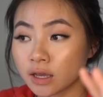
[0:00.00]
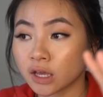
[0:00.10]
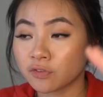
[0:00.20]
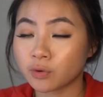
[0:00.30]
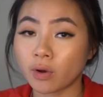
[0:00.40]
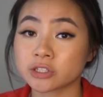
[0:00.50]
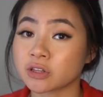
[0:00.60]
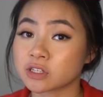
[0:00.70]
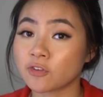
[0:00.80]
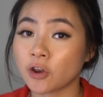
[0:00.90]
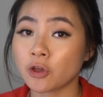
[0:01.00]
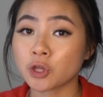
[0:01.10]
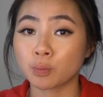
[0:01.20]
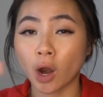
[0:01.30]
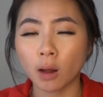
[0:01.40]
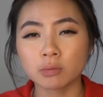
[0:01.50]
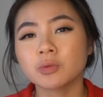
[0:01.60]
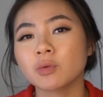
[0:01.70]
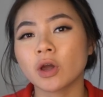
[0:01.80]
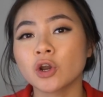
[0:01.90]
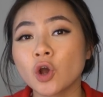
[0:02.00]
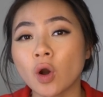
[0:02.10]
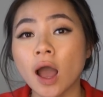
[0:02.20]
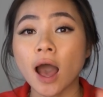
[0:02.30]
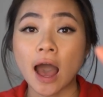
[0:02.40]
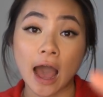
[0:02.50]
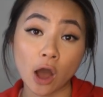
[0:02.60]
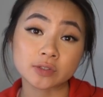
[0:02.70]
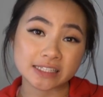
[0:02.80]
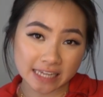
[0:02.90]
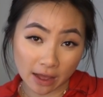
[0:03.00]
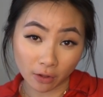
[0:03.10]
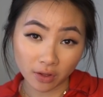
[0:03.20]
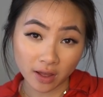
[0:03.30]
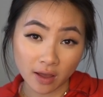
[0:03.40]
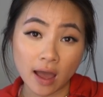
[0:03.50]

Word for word: if you're watching this video, you probably want to know how to tell